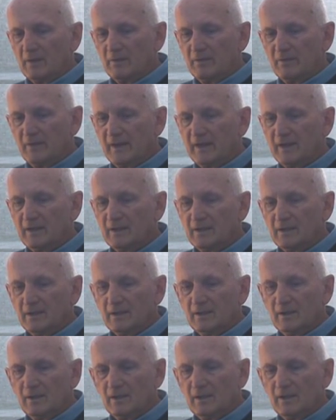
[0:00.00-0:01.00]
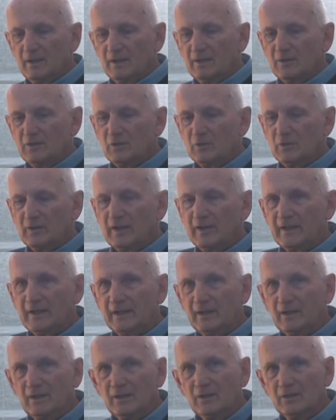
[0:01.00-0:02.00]
then you're
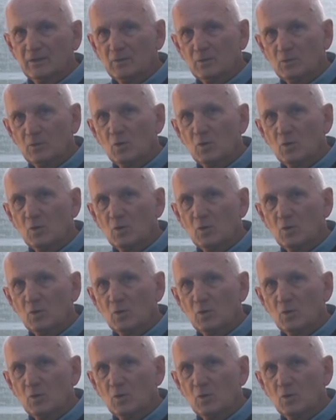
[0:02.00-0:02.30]
getting